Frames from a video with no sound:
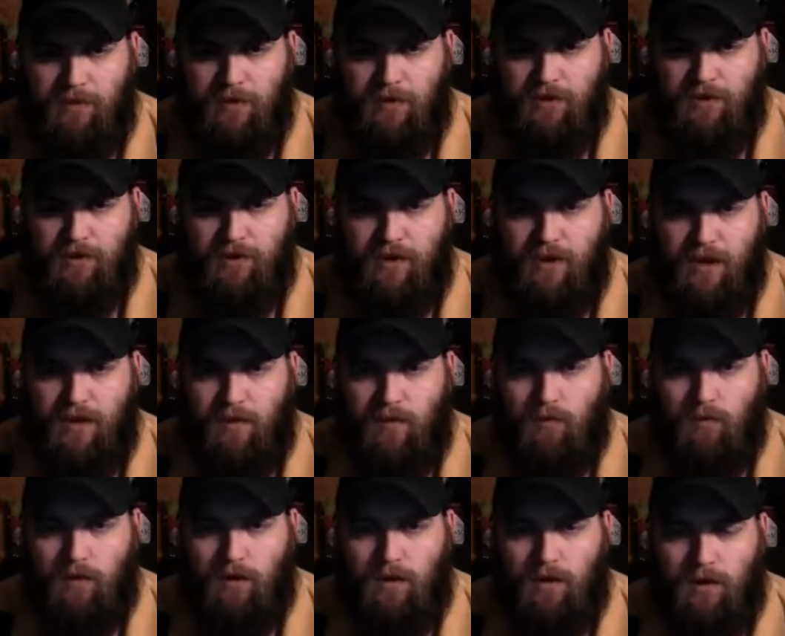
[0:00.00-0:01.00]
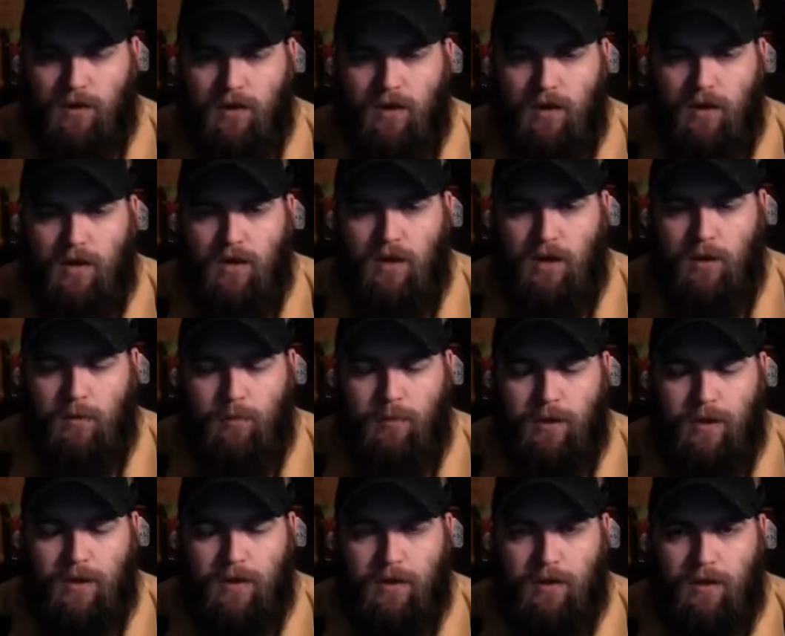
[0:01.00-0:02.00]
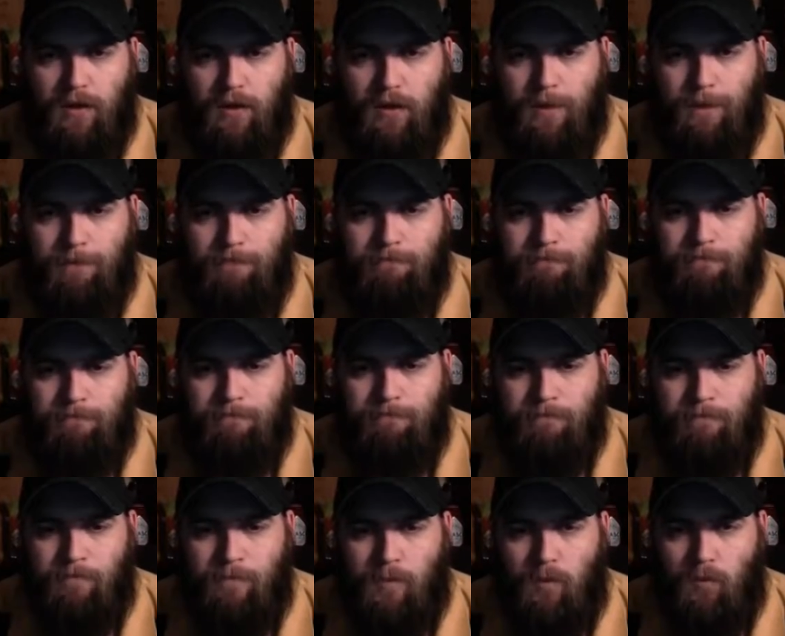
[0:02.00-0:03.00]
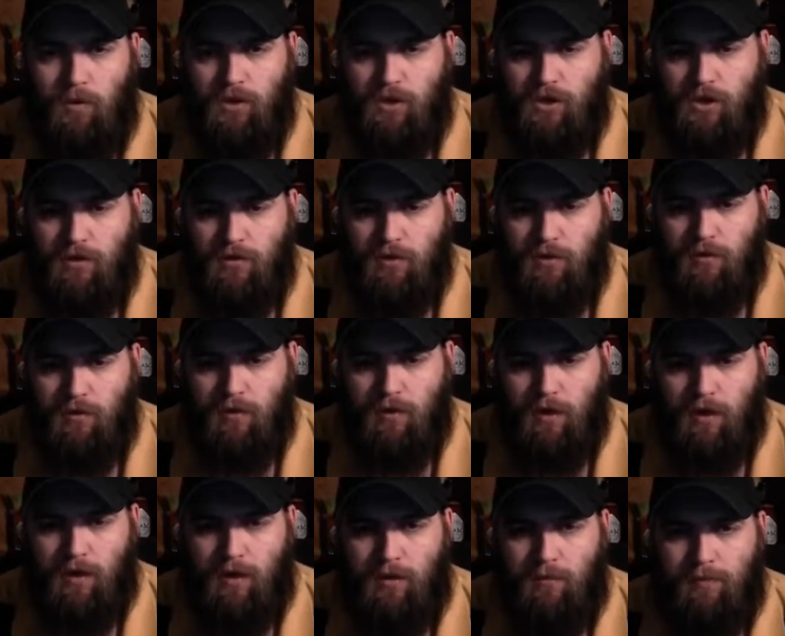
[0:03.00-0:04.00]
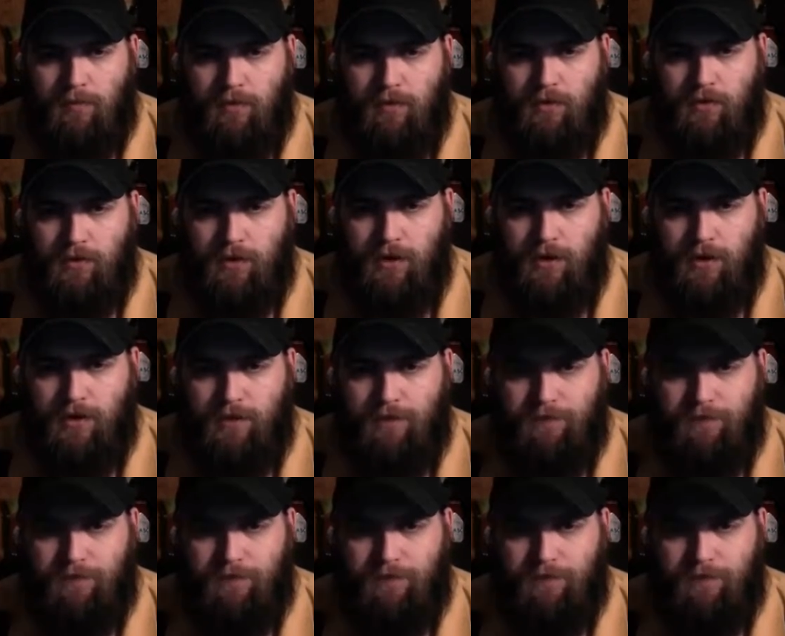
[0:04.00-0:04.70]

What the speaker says: in your hand and whatnot. But once you grow a couple of trees,